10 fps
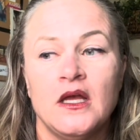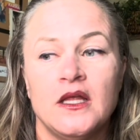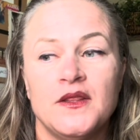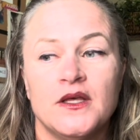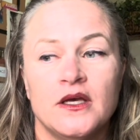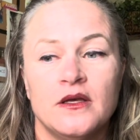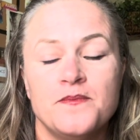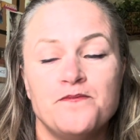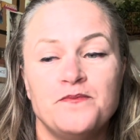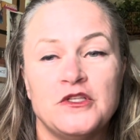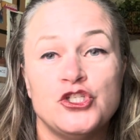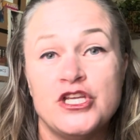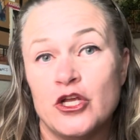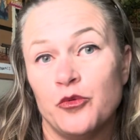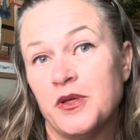the
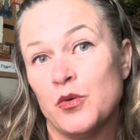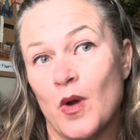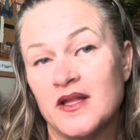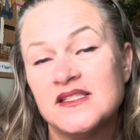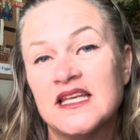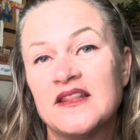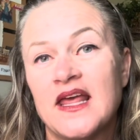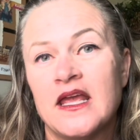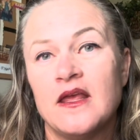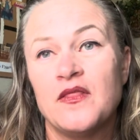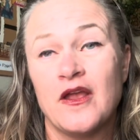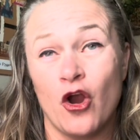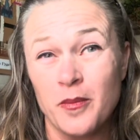GLP-1s. Like they are